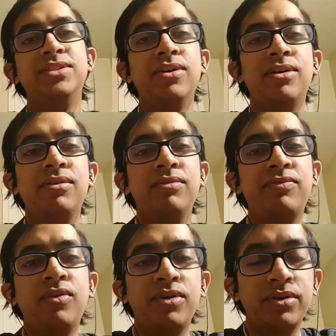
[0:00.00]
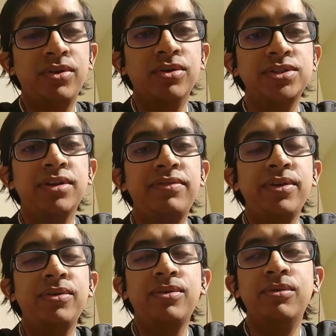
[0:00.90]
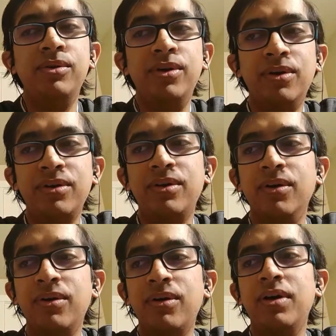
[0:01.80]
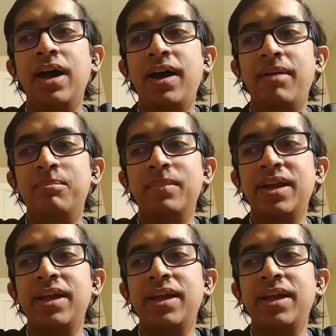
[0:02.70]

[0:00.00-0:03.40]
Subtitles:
so for those of you who don't know,